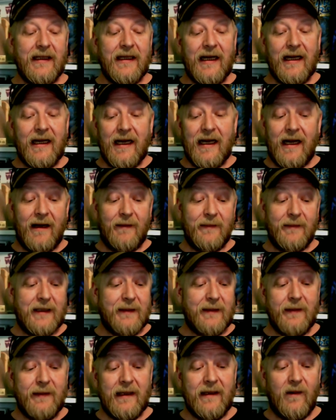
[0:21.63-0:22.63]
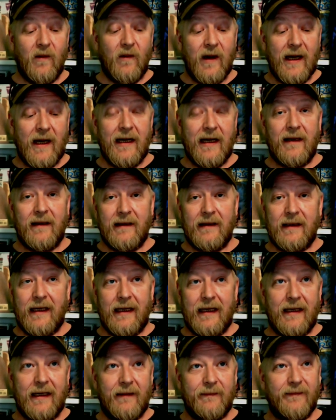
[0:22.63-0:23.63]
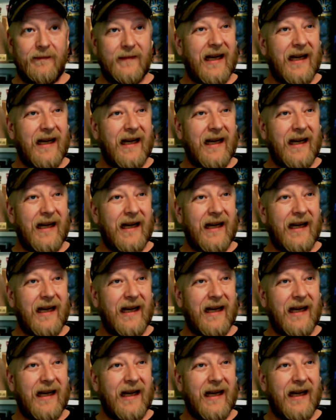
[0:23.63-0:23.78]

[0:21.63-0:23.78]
It's been a while, and